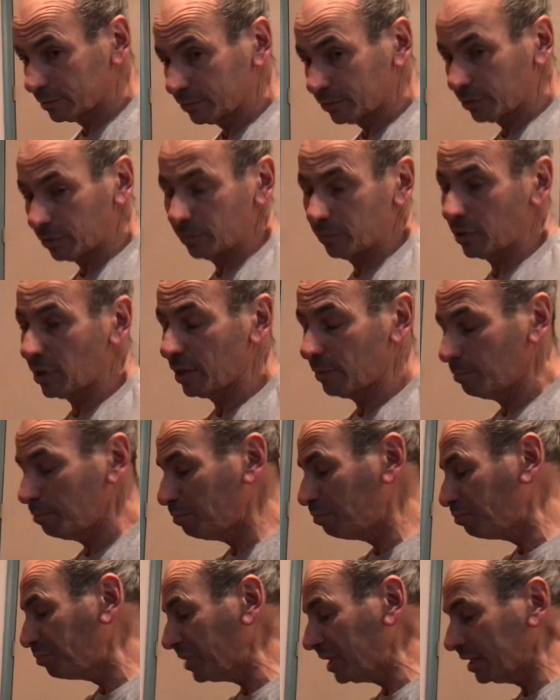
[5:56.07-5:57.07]
They're
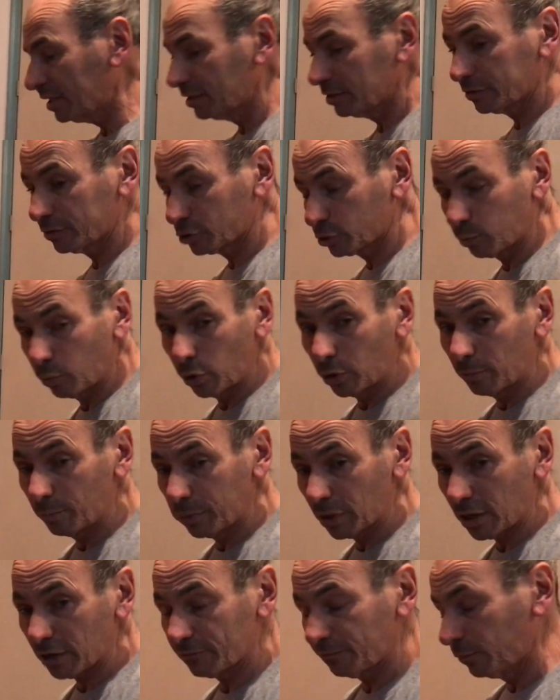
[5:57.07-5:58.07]
big into small
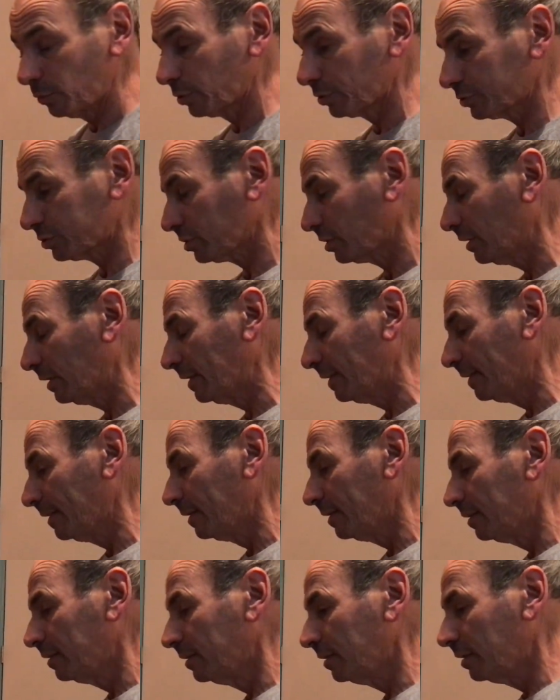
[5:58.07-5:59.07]
block Fords.
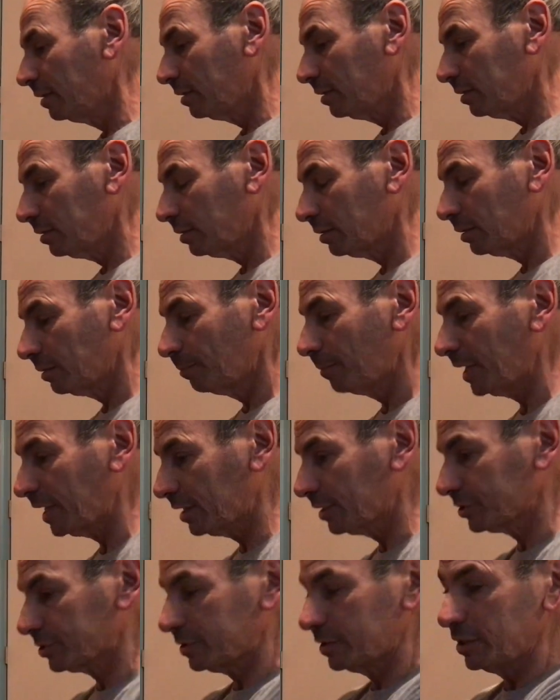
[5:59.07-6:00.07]
Make
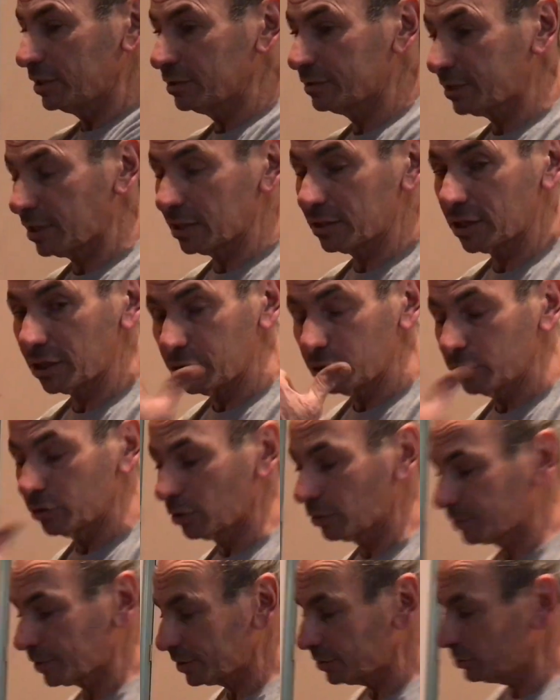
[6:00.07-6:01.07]
us the intake that
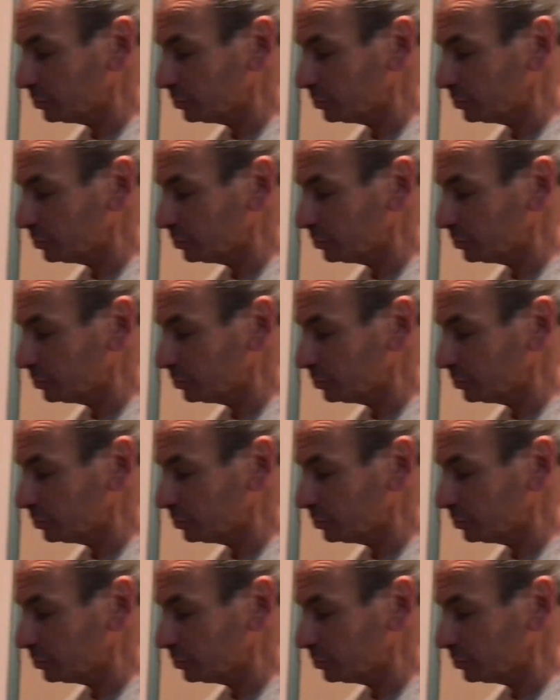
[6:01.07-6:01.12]
you